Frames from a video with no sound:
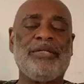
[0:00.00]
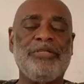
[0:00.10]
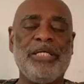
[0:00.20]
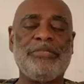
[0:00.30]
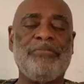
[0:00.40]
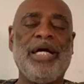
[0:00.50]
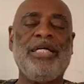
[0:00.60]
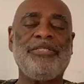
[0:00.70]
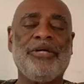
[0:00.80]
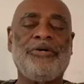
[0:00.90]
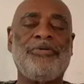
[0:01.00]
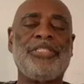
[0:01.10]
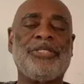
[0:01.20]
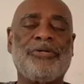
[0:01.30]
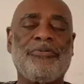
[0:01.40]
its main goal
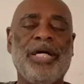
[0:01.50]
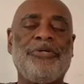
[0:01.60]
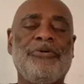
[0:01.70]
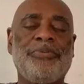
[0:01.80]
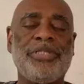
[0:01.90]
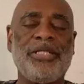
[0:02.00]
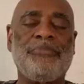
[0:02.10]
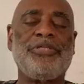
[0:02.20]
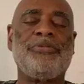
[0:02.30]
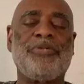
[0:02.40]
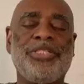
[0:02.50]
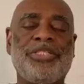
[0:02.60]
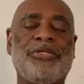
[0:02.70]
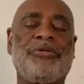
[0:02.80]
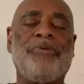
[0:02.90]
is to correct your perception, which
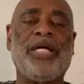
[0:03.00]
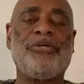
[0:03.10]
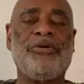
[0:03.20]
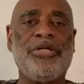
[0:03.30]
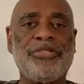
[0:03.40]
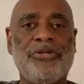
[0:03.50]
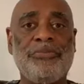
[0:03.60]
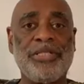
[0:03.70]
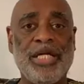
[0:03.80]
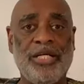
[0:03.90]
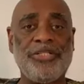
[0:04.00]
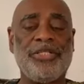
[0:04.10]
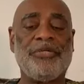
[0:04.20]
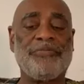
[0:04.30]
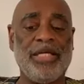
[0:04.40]
is to correct your
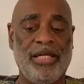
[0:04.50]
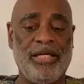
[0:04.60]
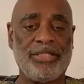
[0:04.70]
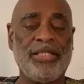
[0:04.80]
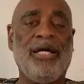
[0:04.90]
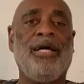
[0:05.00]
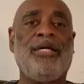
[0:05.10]
interpretation of things.